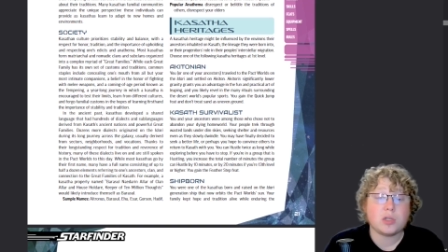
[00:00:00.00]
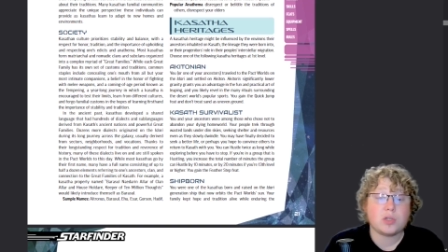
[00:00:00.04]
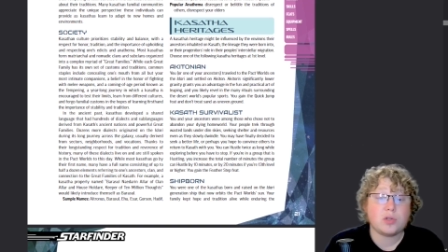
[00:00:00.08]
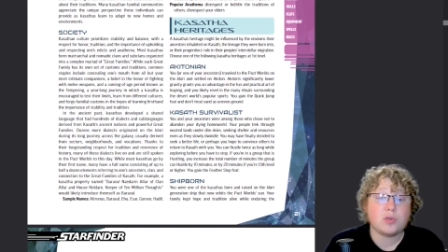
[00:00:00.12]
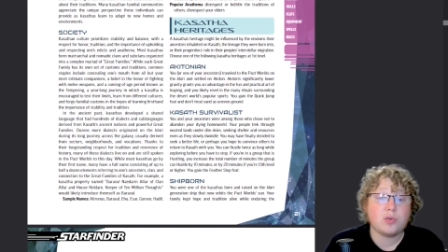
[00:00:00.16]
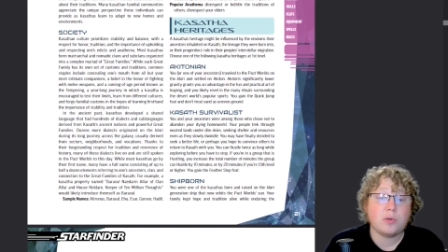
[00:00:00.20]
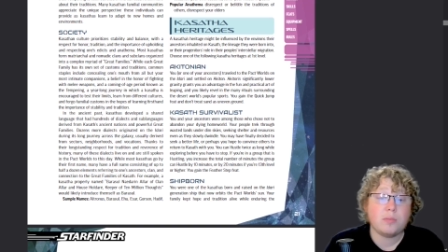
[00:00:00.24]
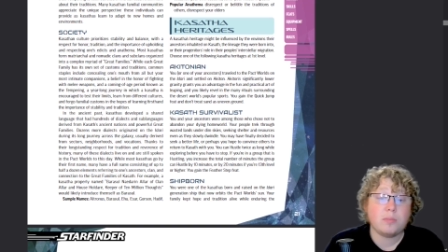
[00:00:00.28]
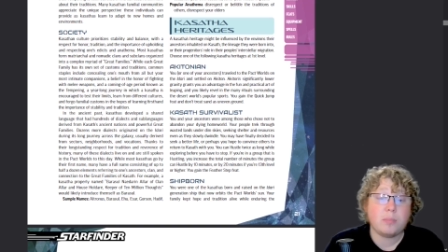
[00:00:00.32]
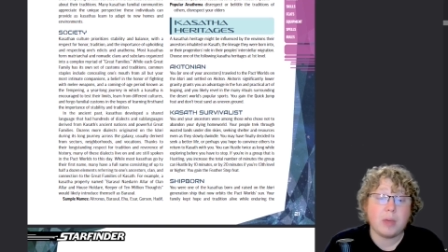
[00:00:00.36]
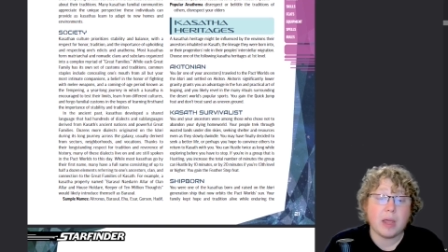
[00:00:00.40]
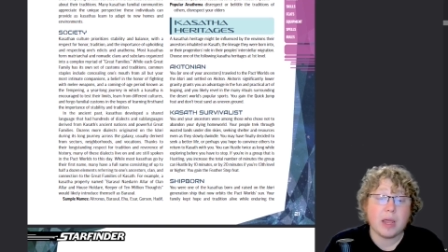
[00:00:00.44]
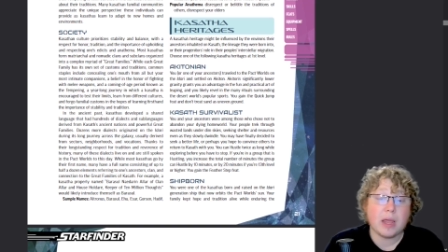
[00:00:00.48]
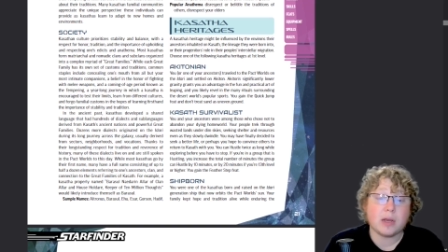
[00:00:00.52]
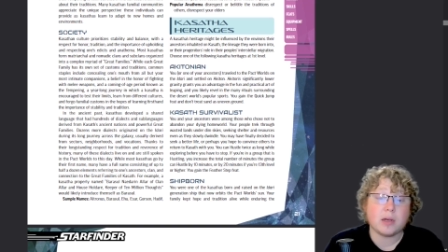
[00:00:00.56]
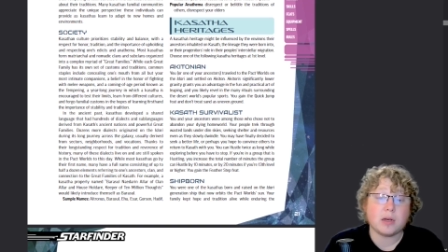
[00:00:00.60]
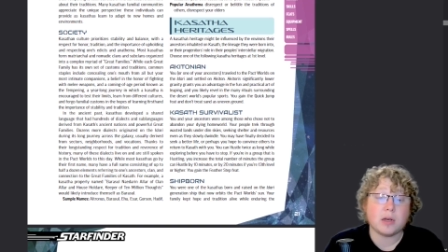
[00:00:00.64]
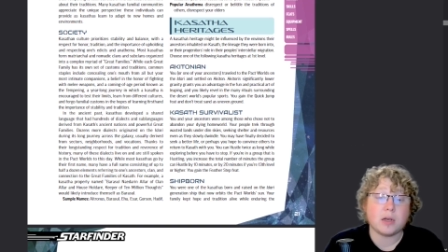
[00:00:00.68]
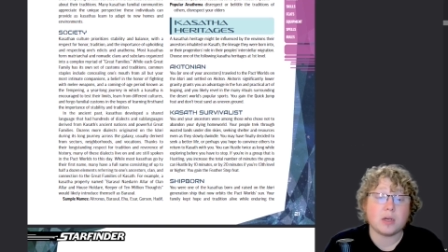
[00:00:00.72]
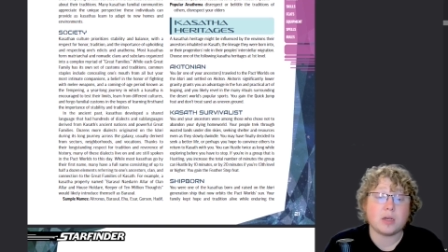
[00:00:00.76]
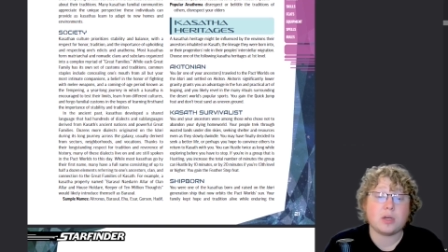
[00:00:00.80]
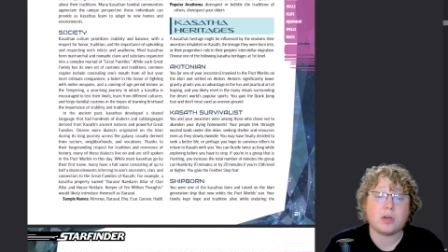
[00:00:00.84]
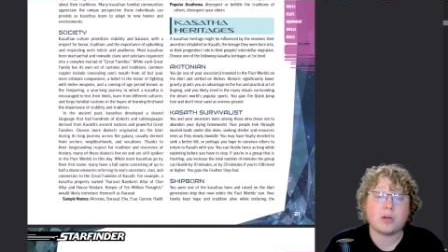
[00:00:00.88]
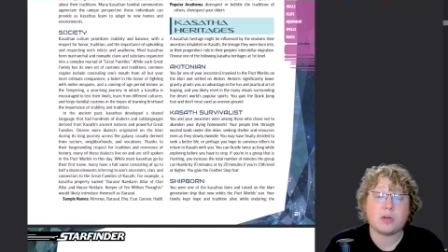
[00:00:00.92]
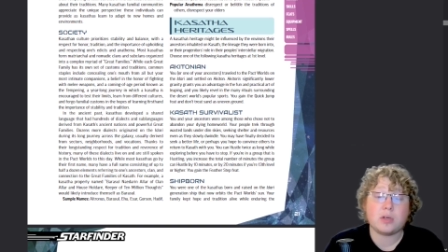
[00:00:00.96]
to
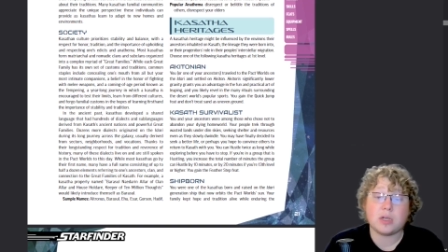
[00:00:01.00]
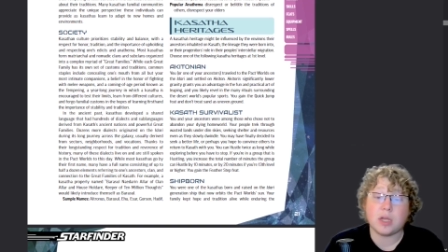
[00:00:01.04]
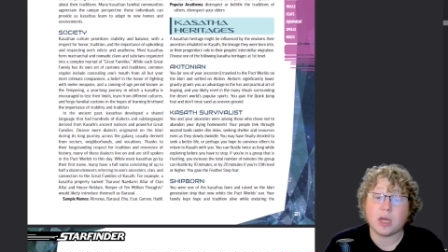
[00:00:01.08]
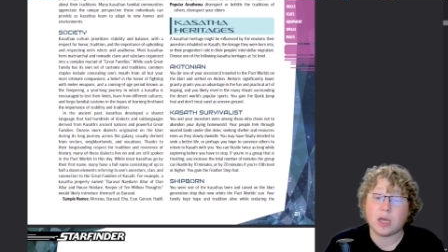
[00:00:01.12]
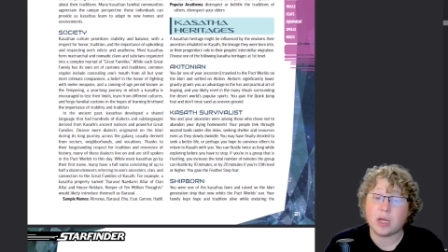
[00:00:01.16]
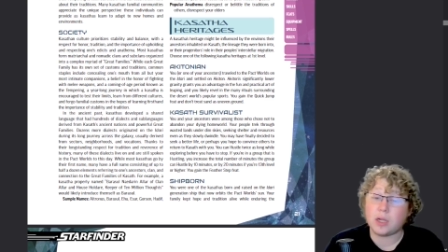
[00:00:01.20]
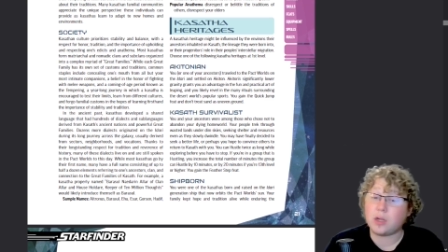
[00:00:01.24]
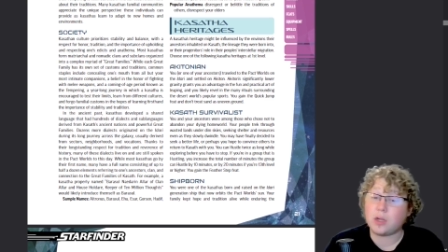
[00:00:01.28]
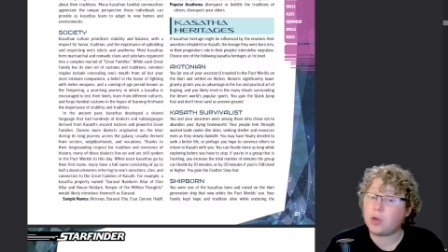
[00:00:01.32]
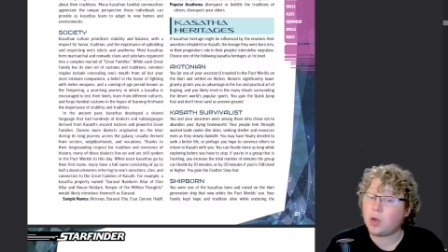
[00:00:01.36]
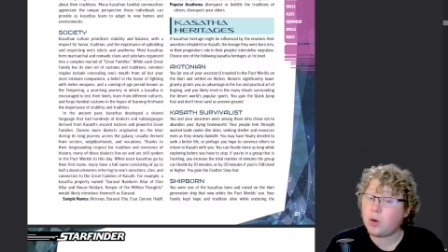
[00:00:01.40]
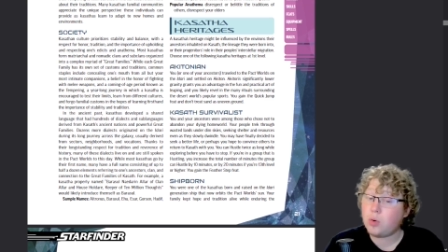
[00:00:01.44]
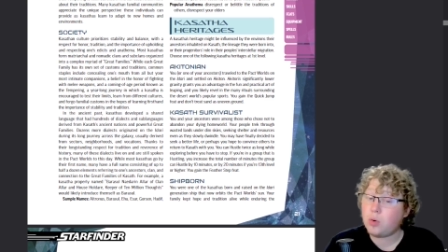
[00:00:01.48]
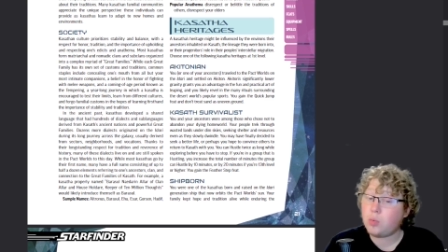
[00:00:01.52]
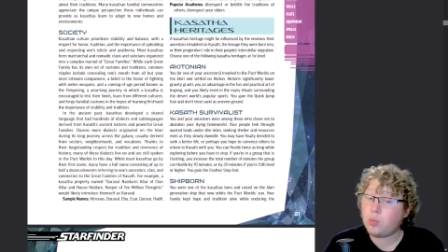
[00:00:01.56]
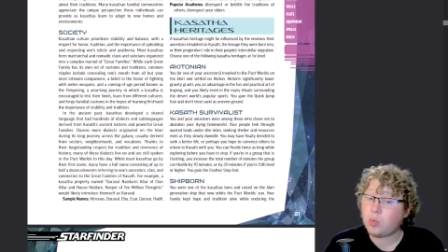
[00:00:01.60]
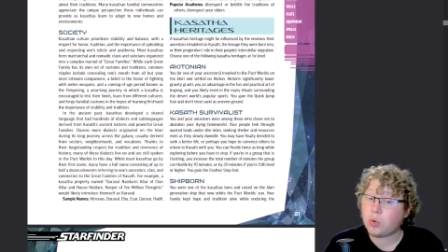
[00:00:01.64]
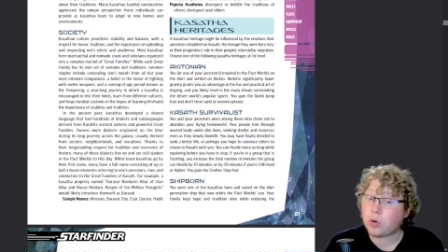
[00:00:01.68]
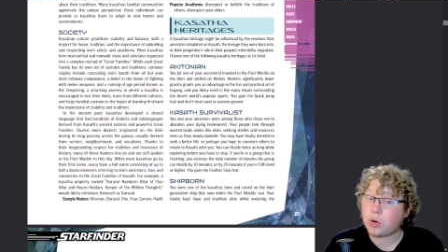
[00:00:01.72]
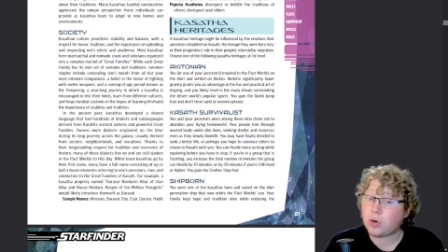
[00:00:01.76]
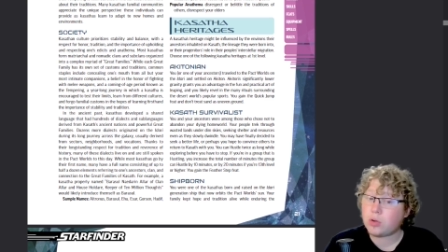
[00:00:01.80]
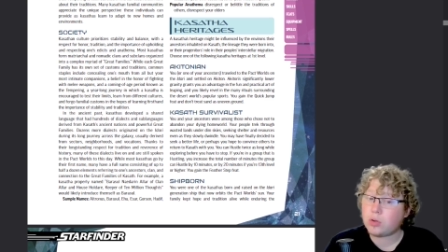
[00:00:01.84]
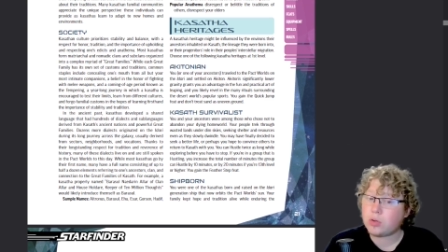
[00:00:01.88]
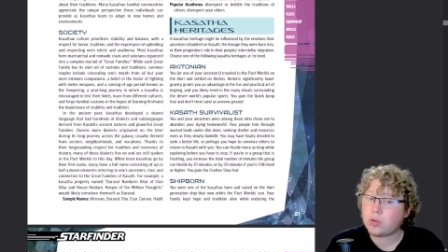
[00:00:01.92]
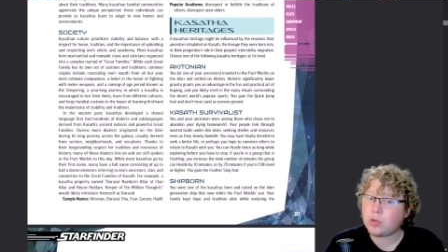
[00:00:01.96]
abandon your dying
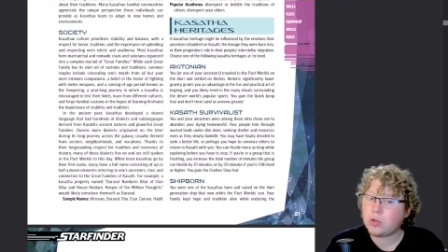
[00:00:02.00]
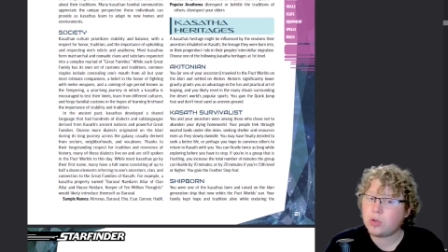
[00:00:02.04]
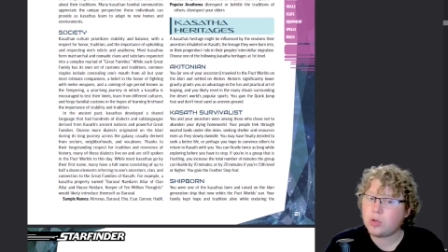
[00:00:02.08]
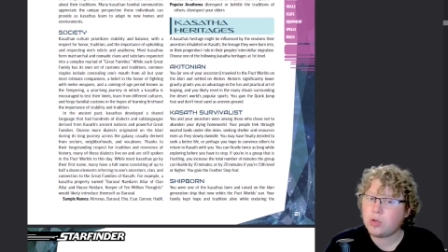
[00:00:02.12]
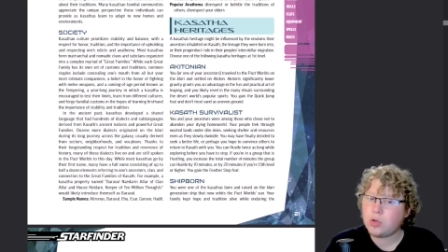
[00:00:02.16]
homeworld.